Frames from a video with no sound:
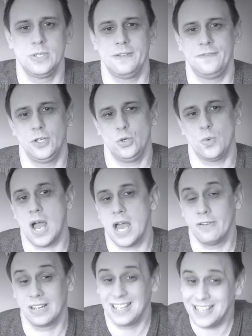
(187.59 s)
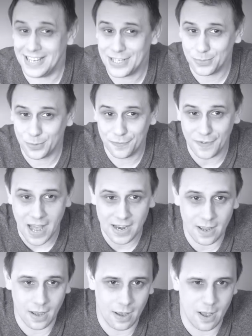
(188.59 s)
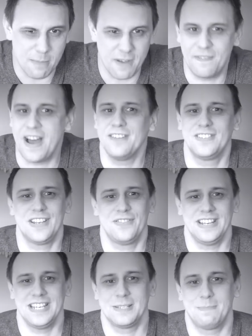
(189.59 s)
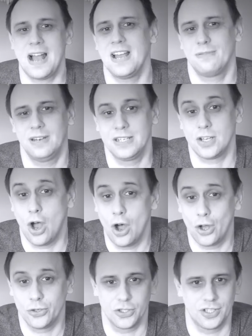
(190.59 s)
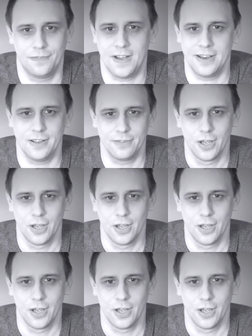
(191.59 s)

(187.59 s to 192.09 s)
If you are a Clint Eastwood fan, um, a fan of seventies spy thrillers, or just a fan of